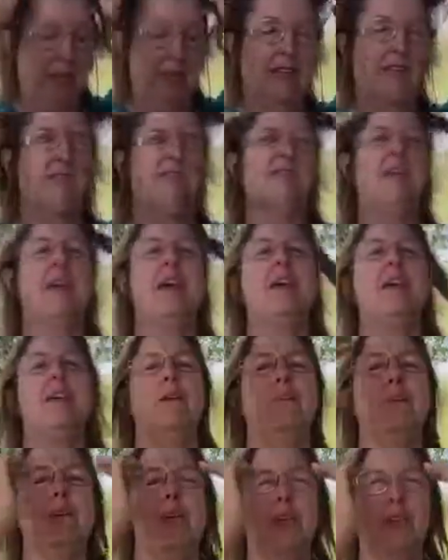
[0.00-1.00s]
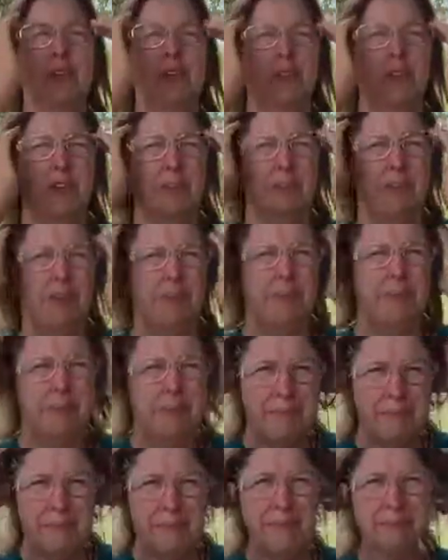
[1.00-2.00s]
I can stand to be using one,